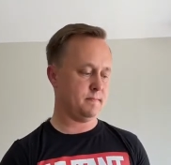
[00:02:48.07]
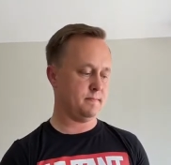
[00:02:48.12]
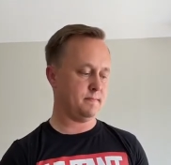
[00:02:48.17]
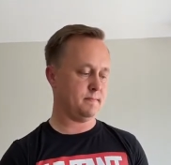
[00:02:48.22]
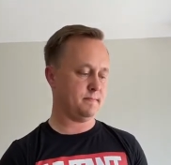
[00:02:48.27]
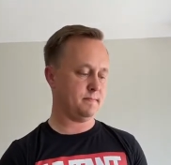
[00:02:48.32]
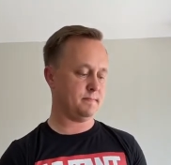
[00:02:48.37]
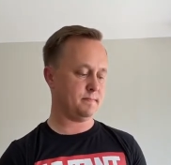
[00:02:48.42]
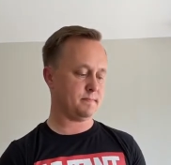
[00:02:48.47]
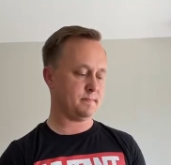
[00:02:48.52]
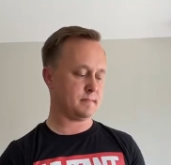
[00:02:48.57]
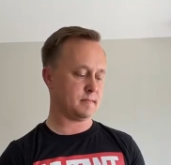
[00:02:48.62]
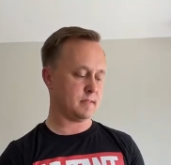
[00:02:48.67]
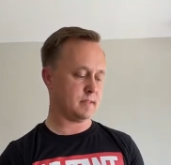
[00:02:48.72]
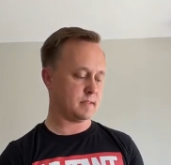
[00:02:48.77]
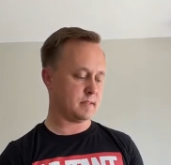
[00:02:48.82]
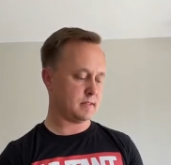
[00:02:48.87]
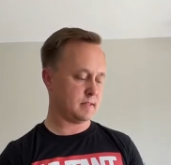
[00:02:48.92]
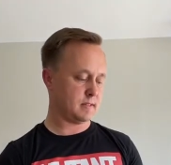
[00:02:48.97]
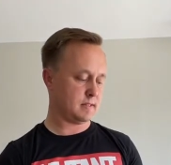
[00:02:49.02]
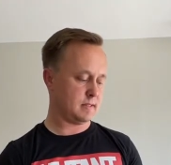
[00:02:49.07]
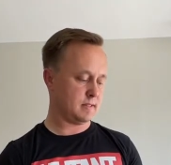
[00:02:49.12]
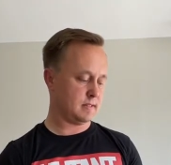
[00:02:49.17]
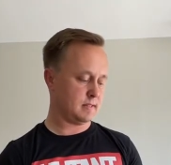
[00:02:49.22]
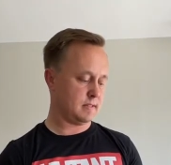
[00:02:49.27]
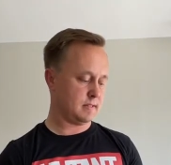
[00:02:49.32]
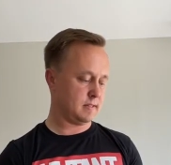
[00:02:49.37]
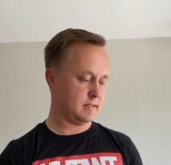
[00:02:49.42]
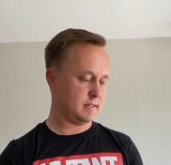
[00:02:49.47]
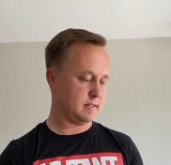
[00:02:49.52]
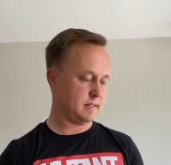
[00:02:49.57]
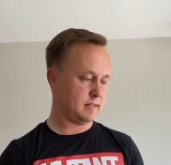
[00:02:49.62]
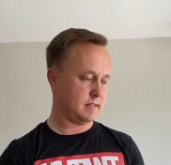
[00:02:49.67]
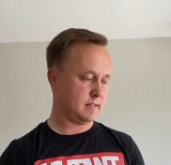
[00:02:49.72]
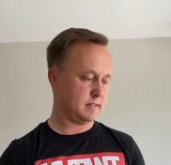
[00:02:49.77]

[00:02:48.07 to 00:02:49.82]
[no speech]